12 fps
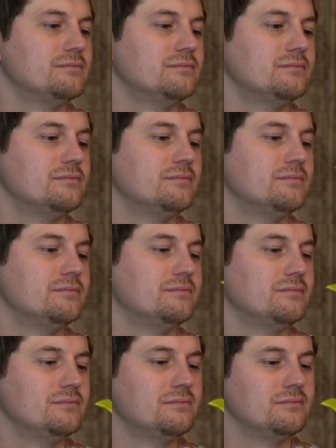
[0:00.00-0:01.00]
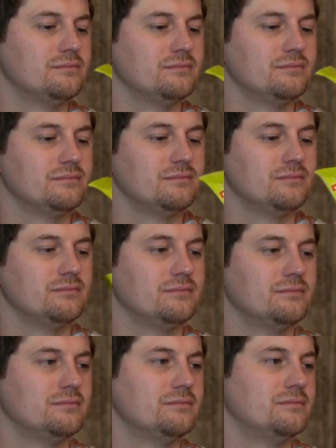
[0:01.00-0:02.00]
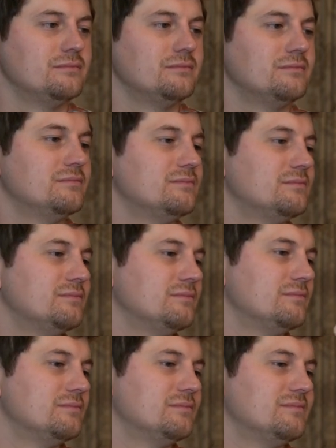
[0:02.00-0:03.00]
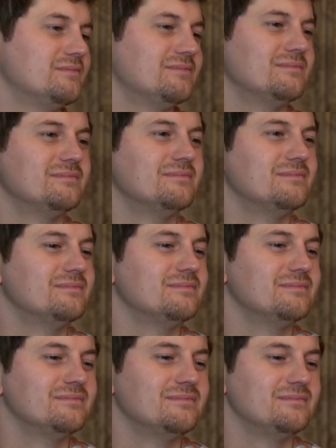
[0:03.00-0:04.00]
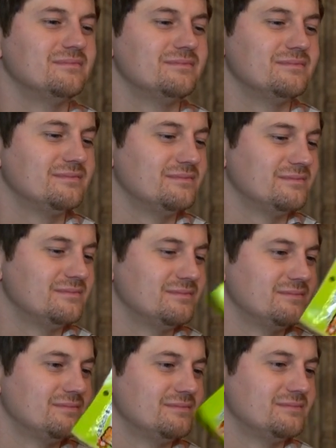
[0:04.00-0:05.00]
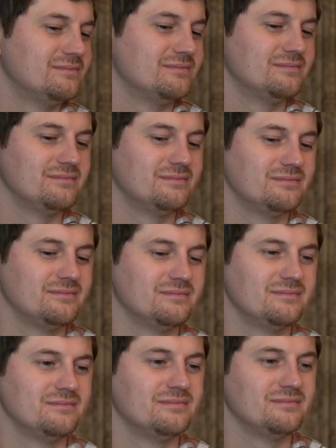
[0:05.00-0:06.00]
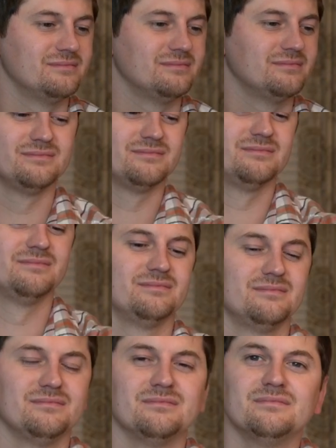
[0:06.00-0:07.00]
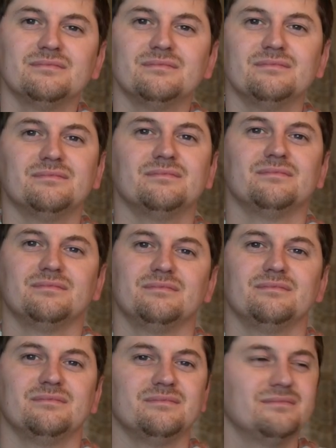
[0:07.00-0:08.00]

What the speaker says: (not speaking)